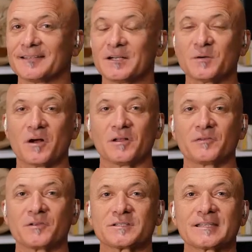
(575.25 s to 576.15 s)
you know,
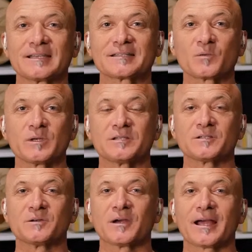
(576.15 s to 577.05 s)
all of those things that we
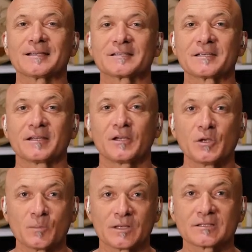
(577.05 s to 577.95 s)
do as
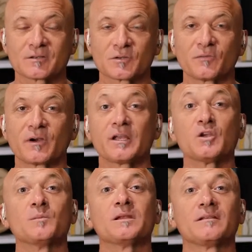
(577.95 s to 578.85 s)
humans, those are very
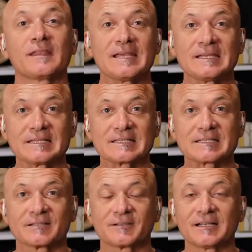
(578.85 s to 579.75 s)
human
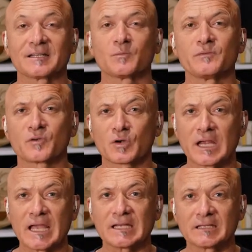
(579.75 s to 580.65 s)
things, right, that we've
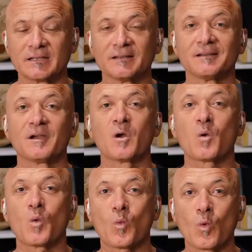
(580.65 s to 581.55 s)
created.
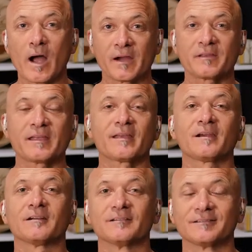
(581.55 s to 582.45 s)
Why are they
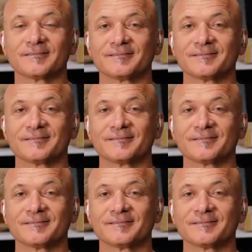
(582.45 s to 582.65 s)
there?